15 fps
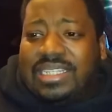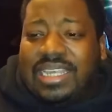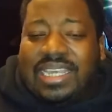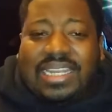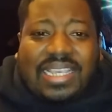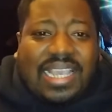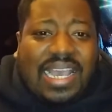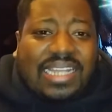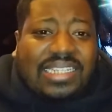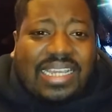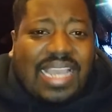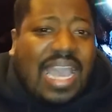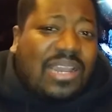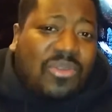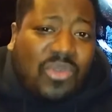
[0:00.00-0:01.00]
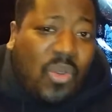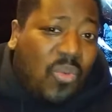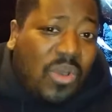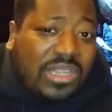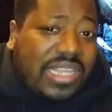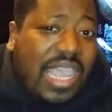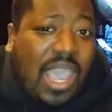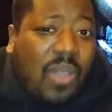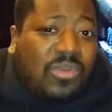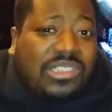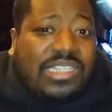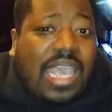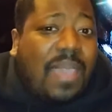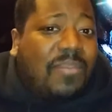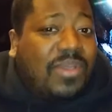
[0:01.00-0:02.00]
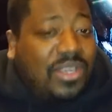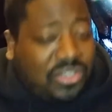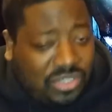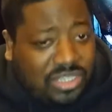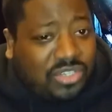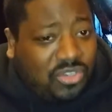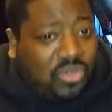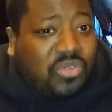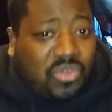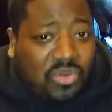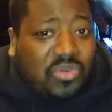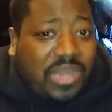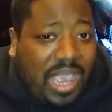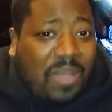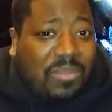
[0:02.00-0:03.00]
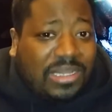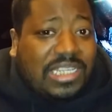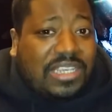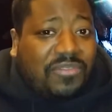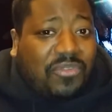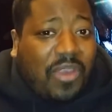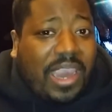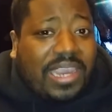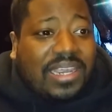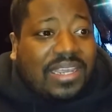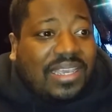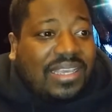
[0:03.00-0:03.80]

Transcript: and the guy's like, "I don't know what the hell was that, but you do now believe, right?"